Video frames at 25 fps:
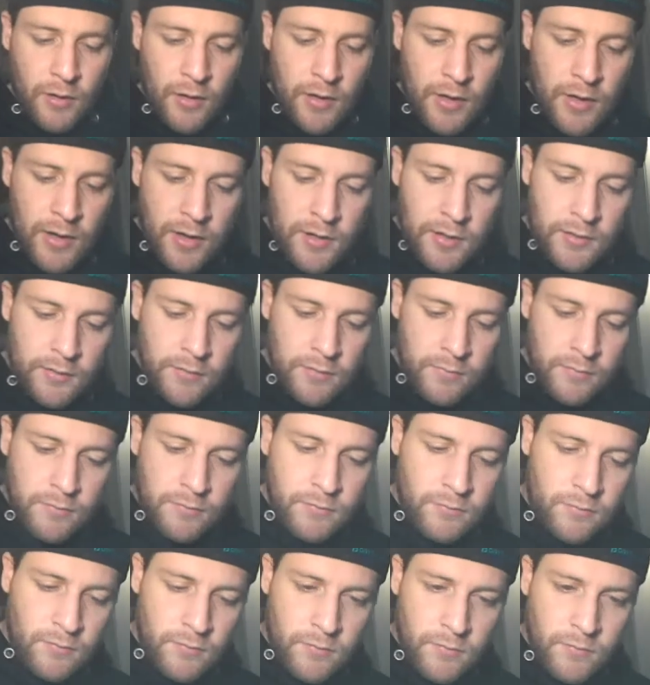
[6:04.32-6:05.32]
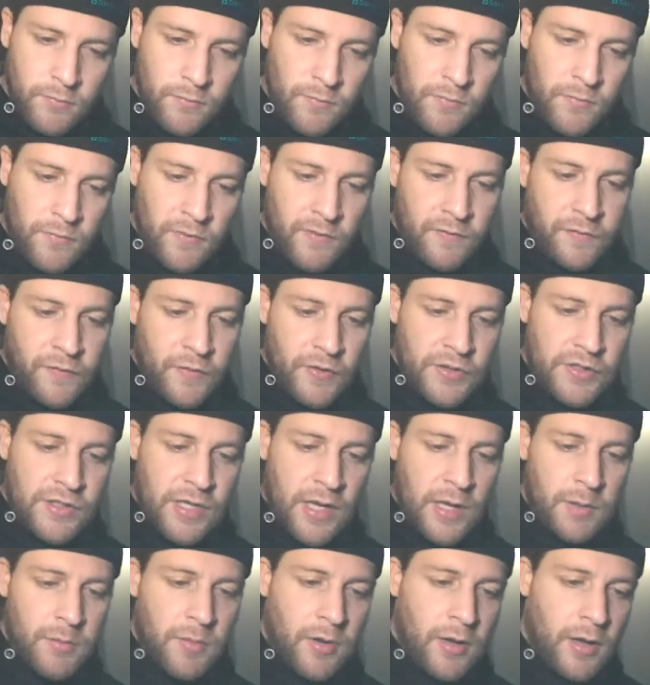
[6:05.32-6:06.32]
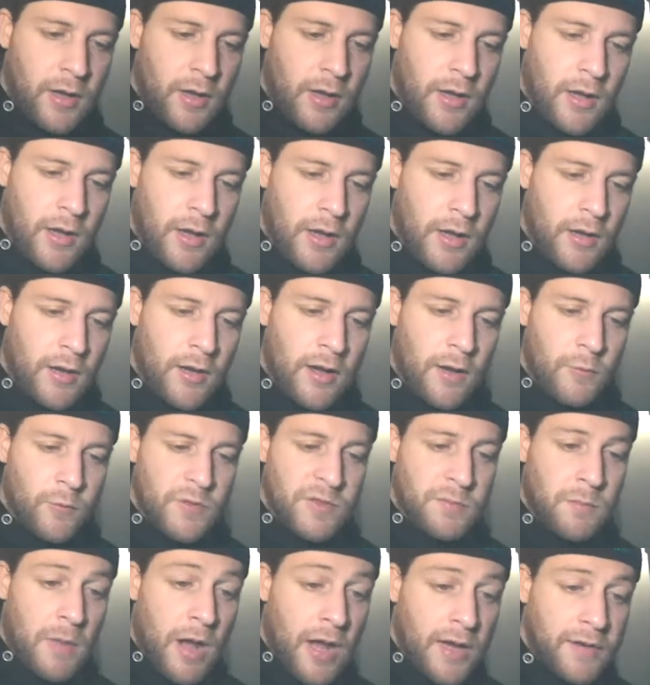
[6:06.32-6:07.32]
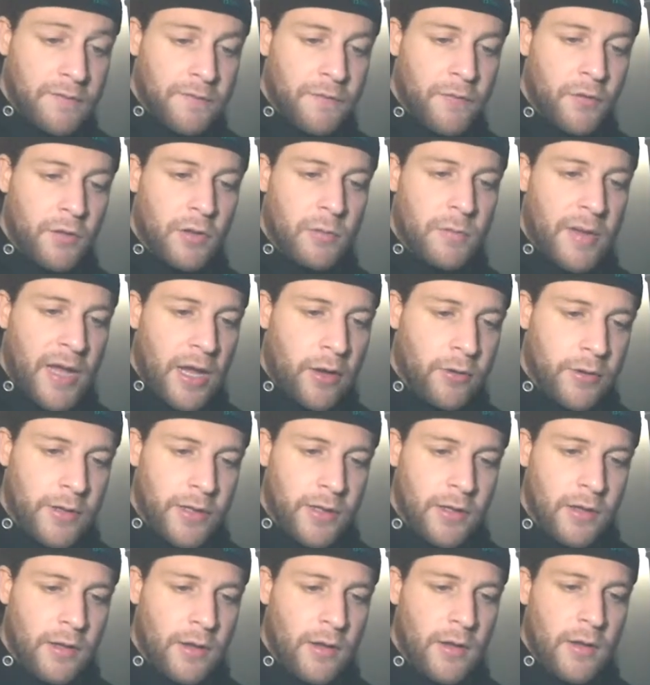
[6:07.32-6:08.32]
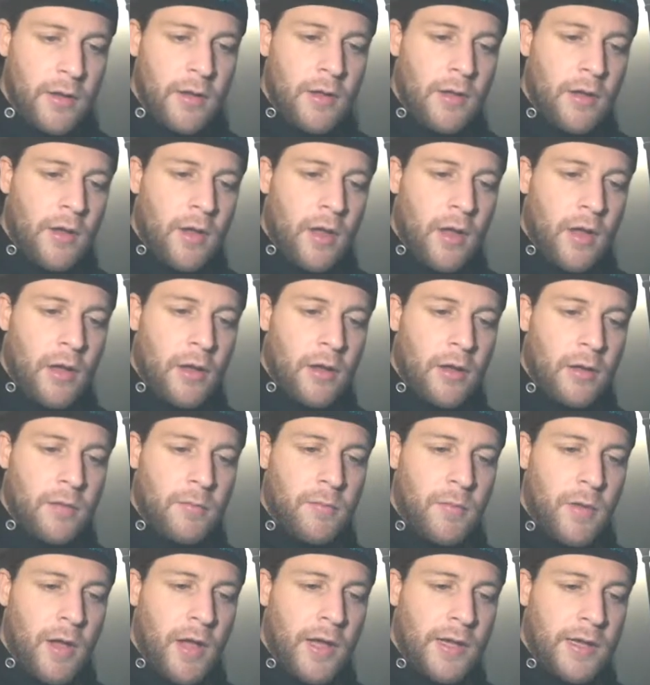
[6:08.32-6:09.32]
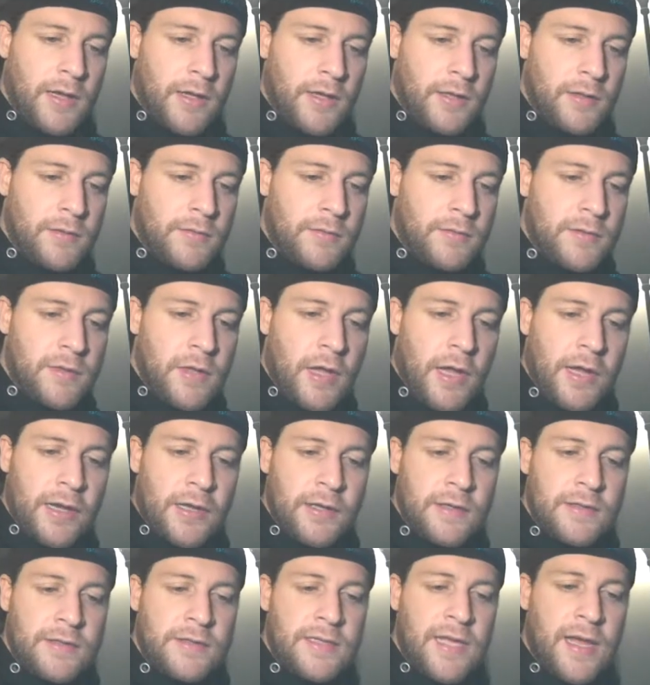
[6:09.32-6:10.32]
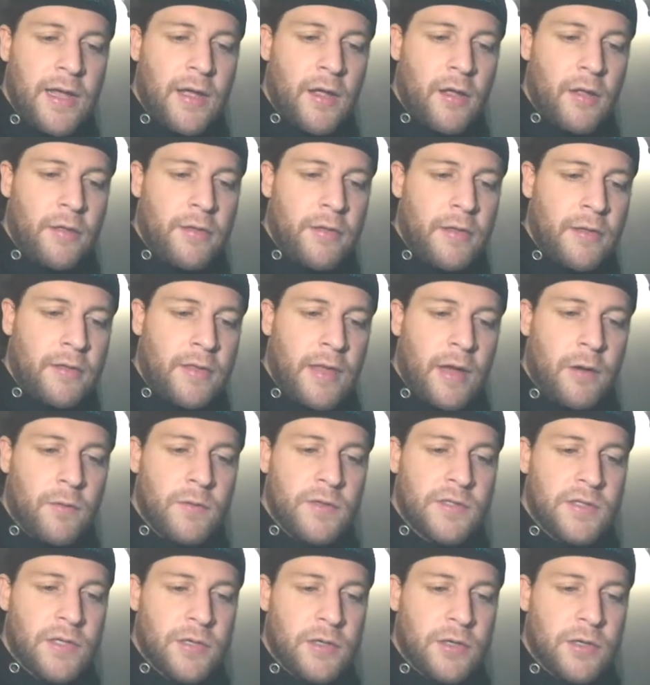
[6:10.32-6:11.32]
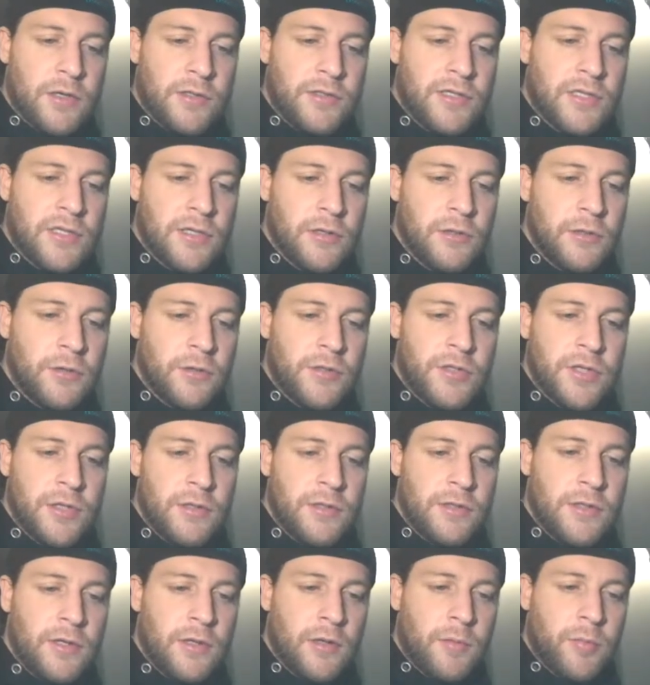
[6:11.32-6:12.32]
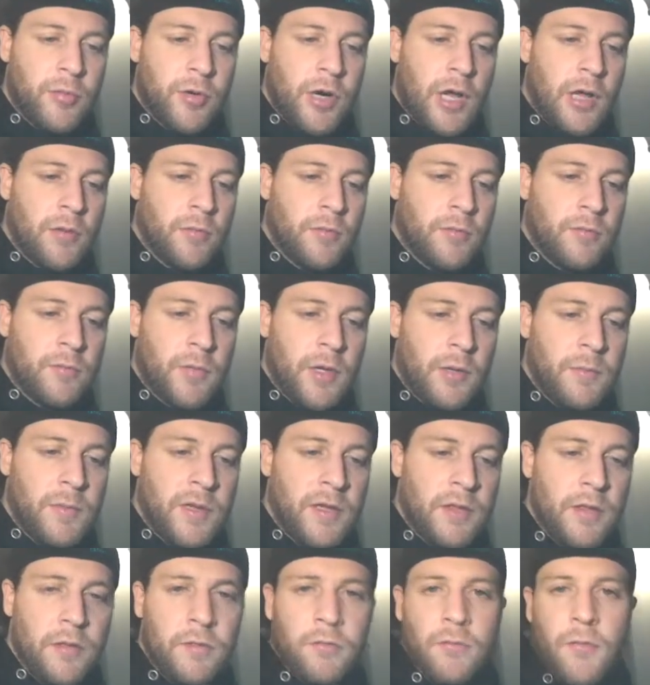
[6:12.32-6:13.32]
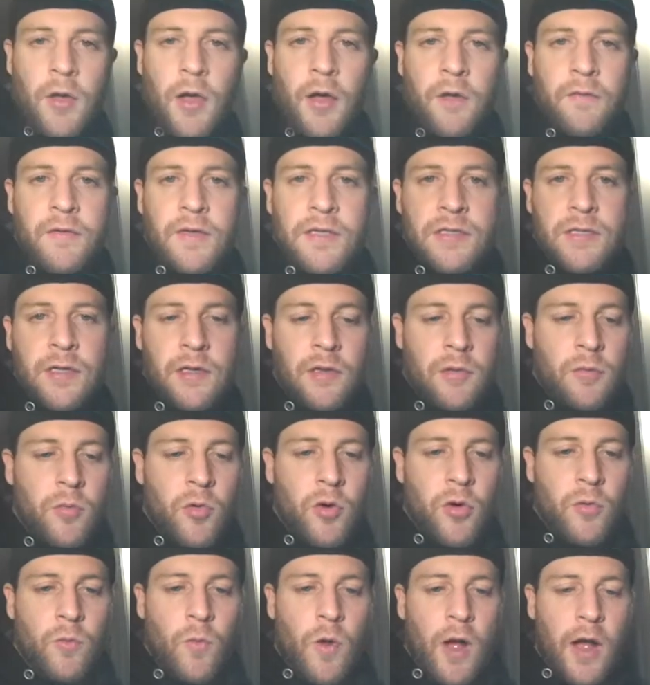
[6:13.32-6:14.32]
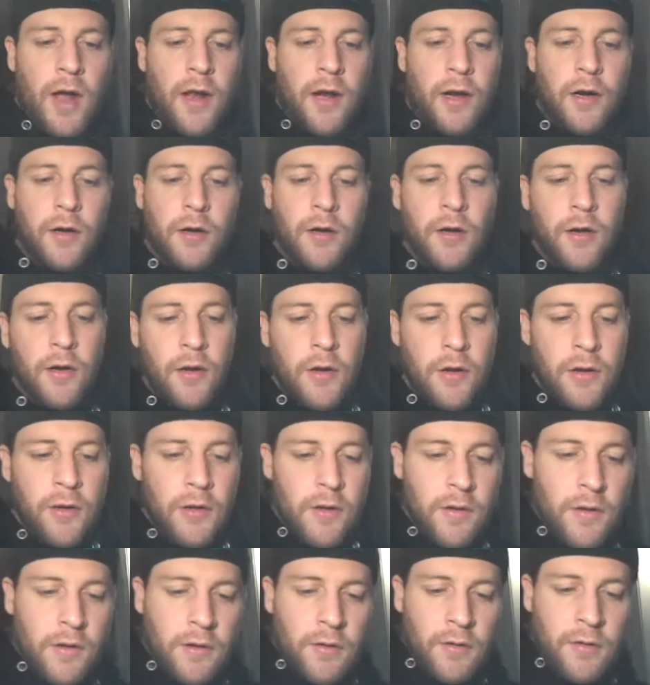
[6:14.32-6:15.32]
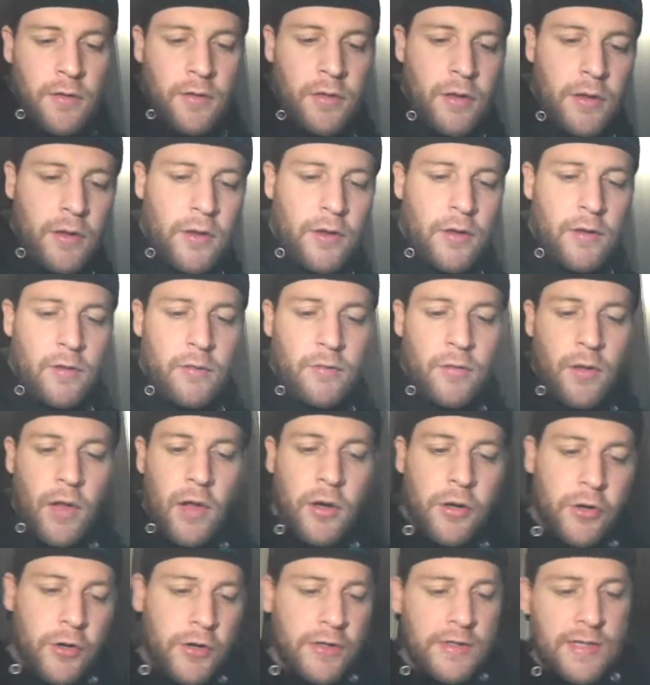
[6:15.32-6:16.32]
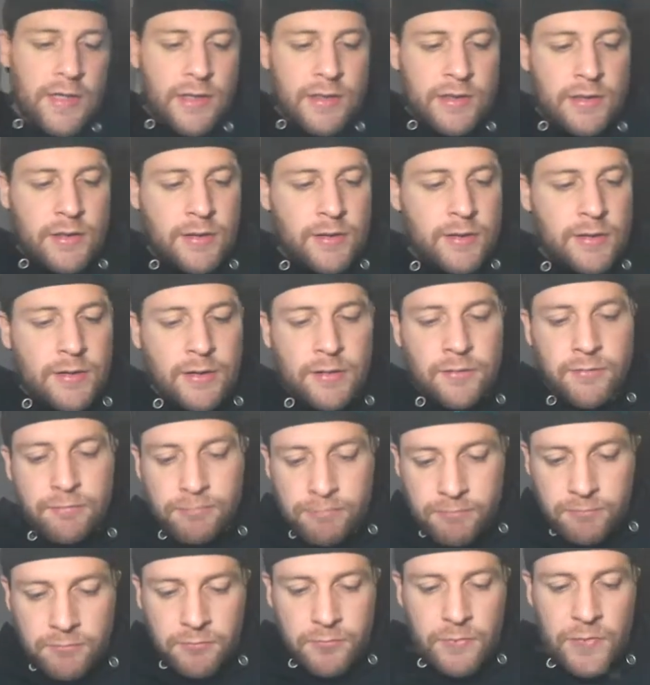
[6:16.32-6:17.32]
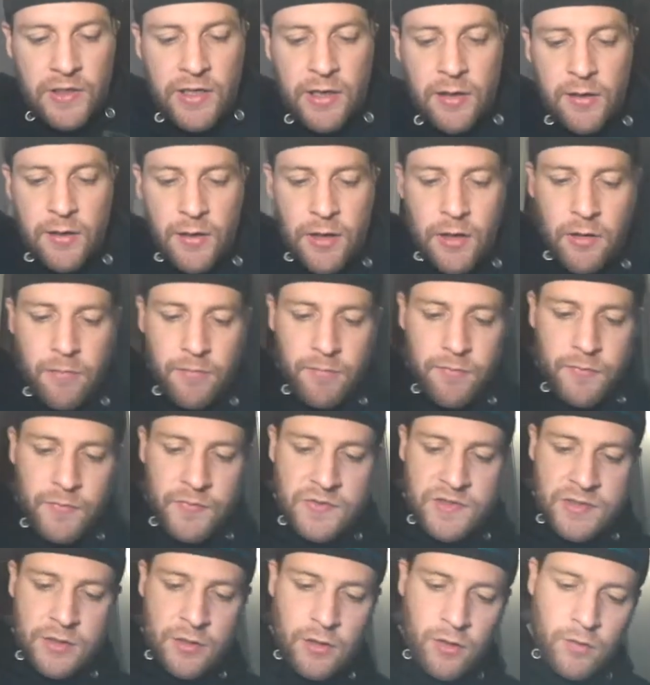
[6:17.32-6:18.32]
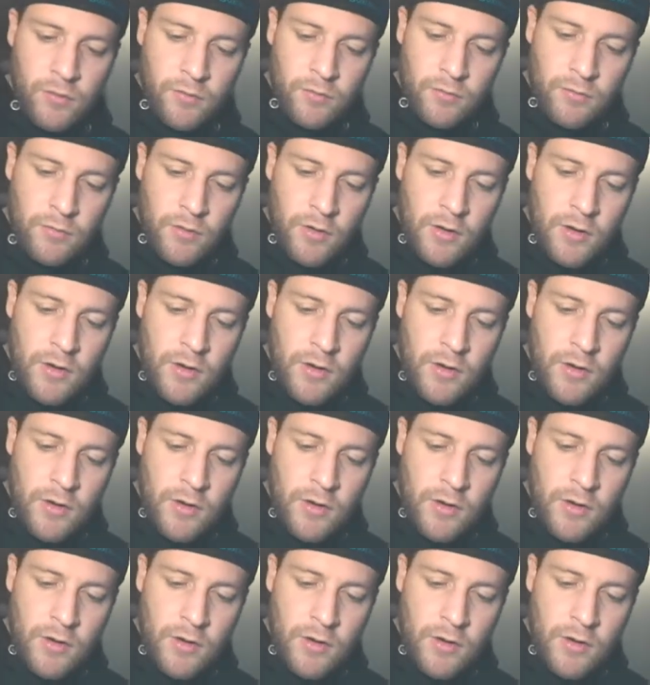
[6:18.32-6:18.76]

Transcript: in the first time I was mindful about it, I could tell that was a good solution to the problem. I mean, obviously, the more wire, the longer it takes to heat up. So